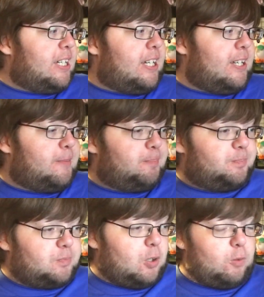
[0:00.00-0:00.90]
and
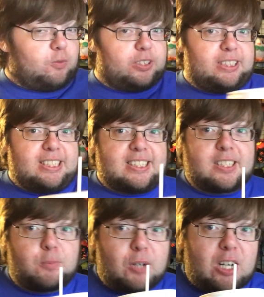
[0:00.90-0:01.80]
hopefully get
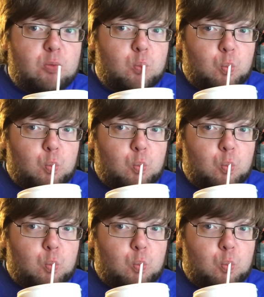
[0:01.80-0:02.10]
somewhere.